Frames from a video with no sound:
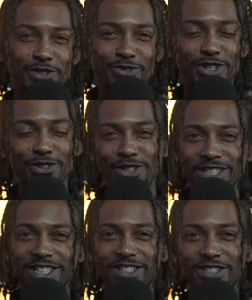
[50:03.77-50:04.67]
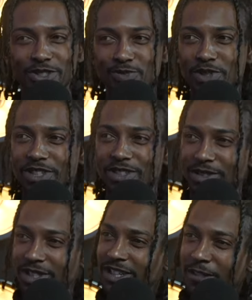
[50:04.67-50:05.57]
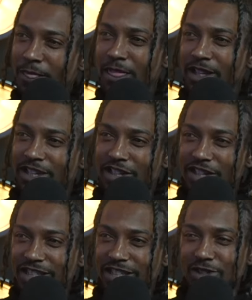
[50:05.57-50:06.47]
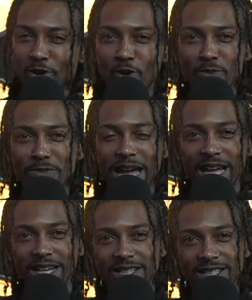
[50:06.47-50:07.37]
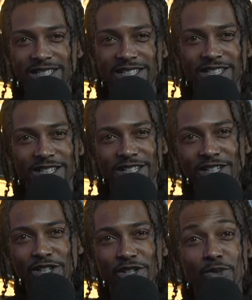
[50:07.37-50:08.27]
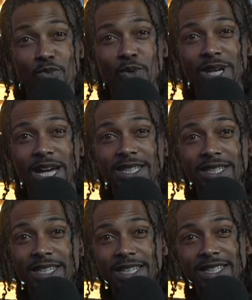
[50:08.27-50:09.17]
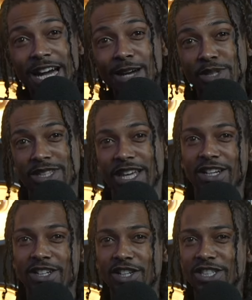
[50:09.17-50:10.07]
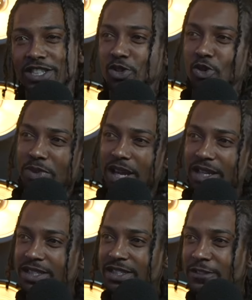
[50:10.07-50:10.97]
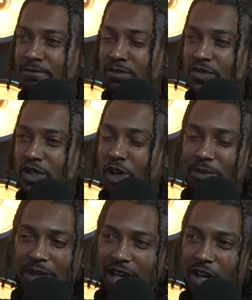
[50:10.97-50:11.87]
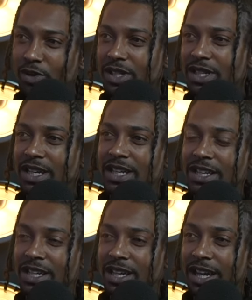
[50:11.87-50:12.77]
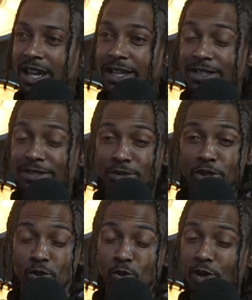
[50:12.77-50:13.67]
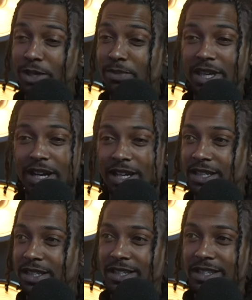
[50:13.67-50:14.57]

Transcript: very intelligent brother. Augustine Obeng. We would like to take the time to thank Augustine Obeng coming out and schooling me on